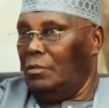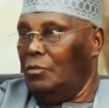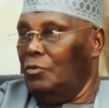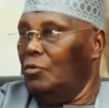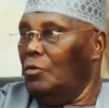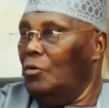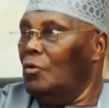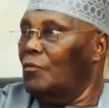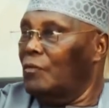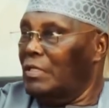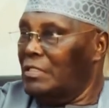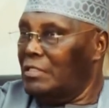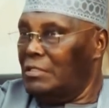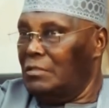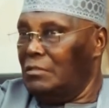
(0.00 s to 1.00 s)
of
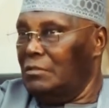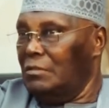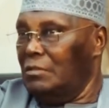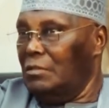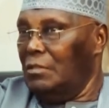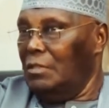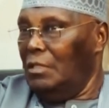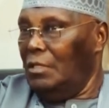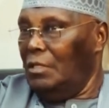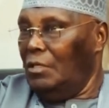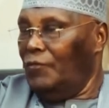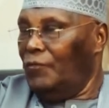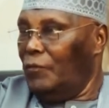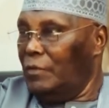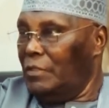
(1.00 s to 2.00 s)
getting
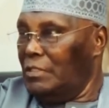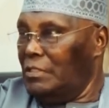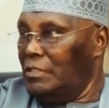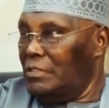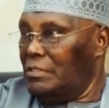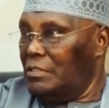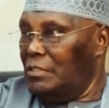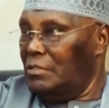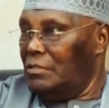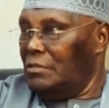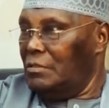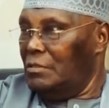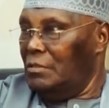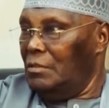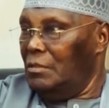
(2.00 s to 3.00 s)
foreign
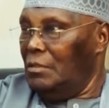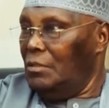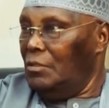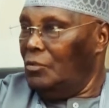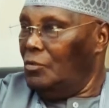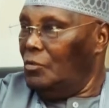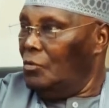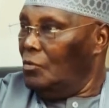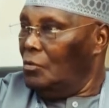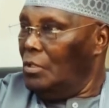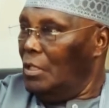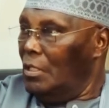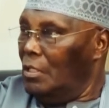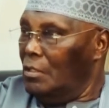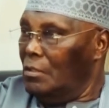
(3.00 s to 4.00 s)
exchange,
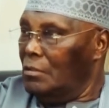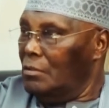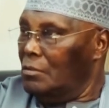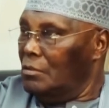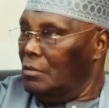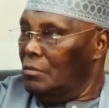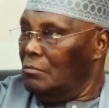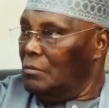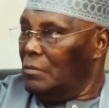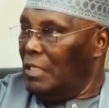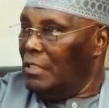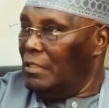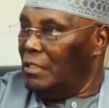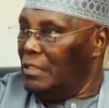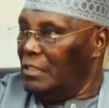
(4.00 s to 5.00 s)

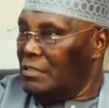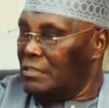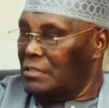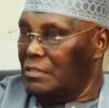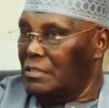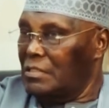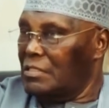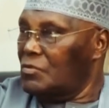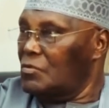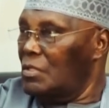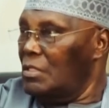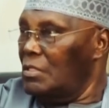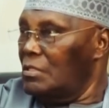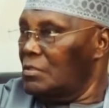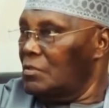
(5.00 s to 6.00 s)
either as
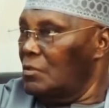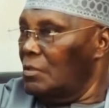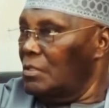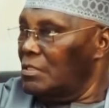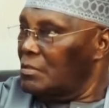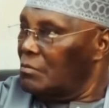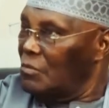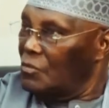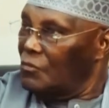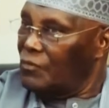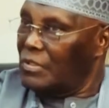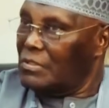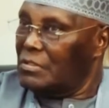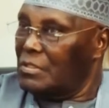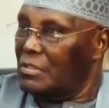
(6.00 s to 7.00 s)
industrialists or as
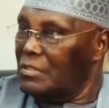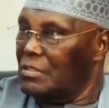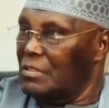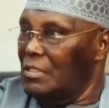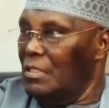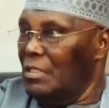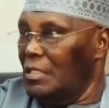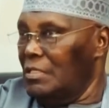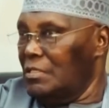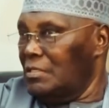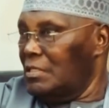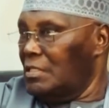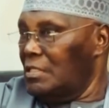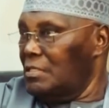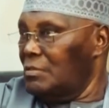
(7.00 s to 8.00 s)
manufacturers, as
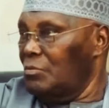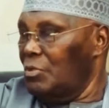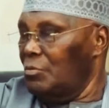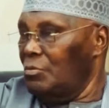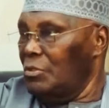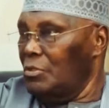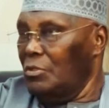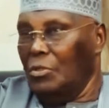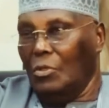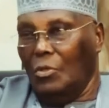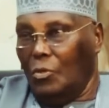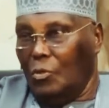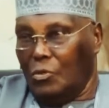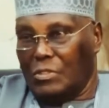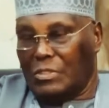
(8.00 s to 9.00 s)
the case may be,
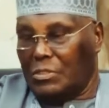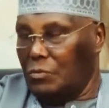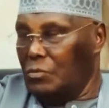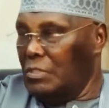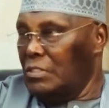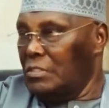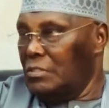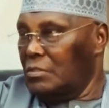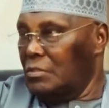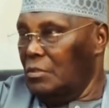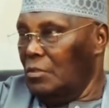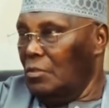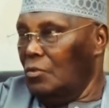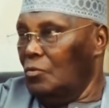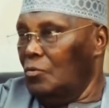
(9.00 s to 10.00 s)
or students
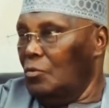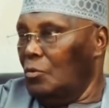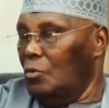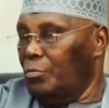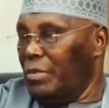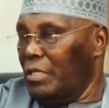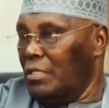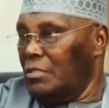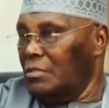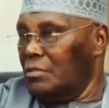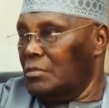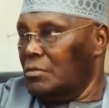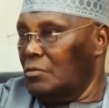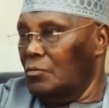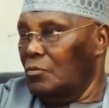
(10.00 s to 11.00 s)
or
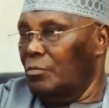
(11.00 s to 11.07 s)
parents who